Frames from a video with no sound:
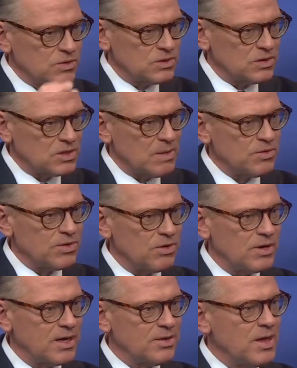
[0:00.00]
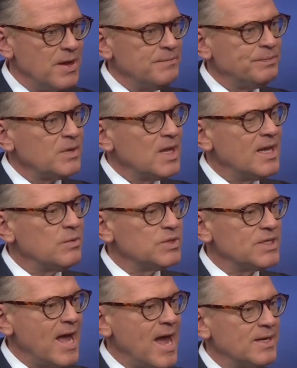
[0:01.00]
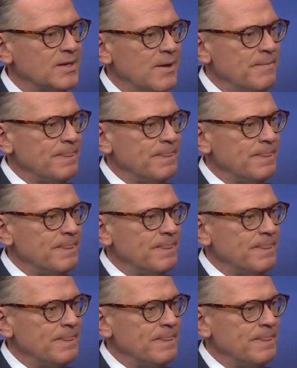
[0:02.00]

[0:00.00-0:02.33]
December 30th. It was that,